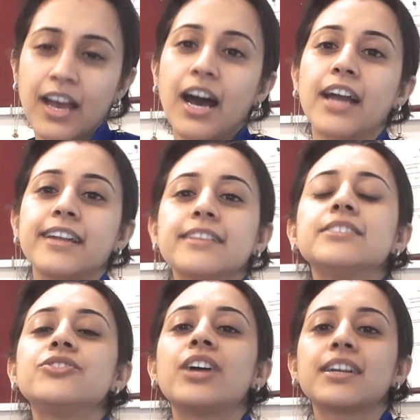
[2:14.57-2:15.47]

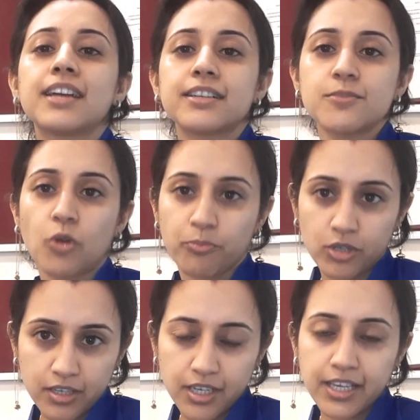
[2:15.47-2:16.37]
Another drug that is
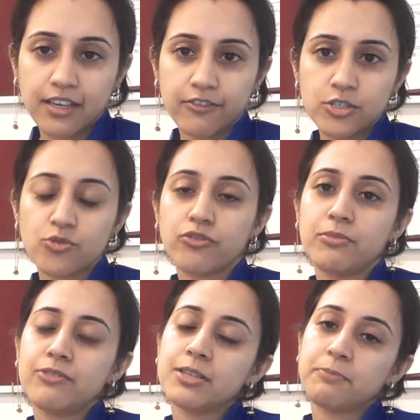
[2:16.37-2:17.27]
popularly given to
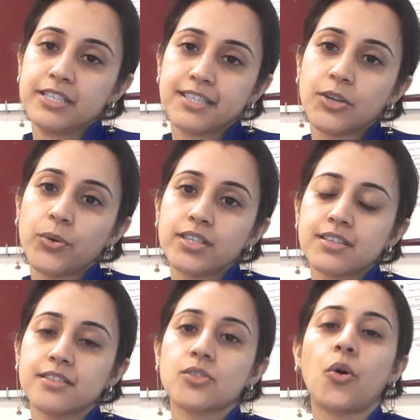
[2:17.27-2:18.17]
women with PCOS
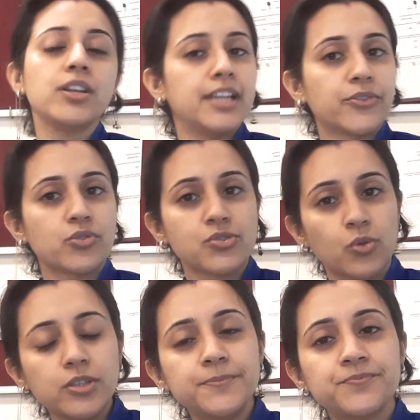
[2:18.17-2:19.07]
is called
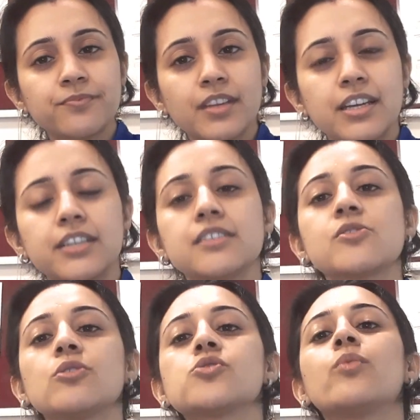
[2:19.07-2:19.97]
Letrozole. It is
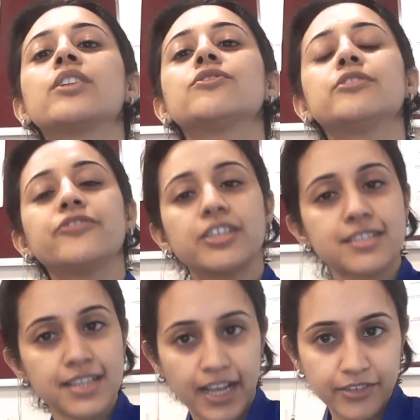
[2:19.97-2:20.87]
also one of the
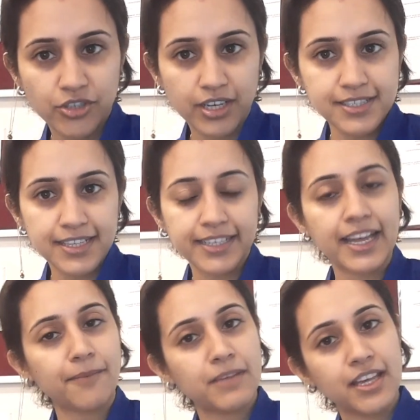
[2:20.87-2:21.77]
first line drugs that
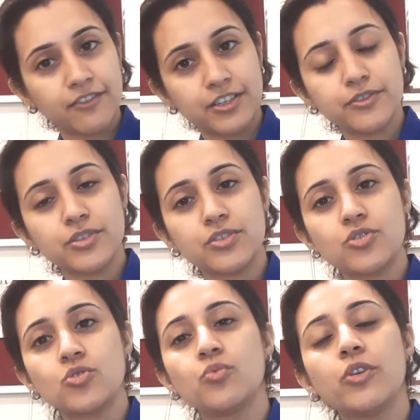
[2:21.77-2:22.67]
can be given
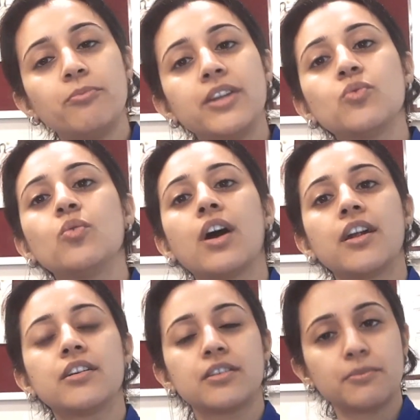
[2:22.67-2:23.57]
to women who
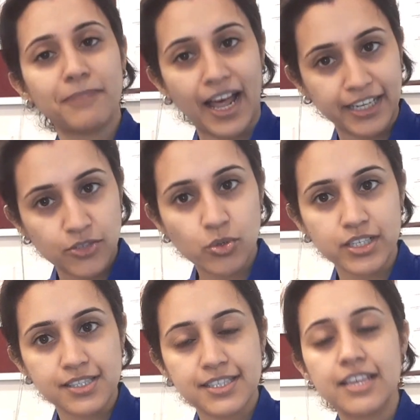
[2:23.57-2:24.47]
are planning to
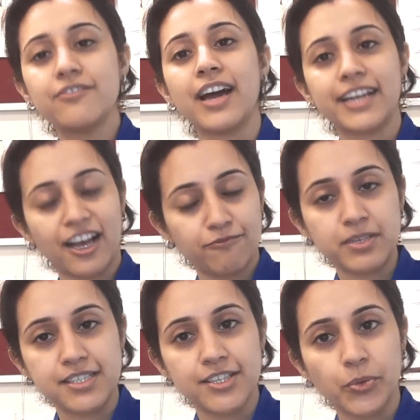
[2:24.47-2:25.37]
conceive and have
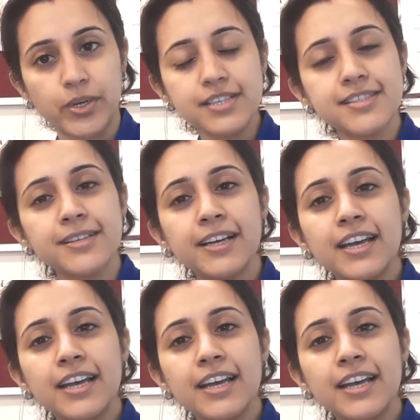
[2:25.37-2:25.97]
PCOS.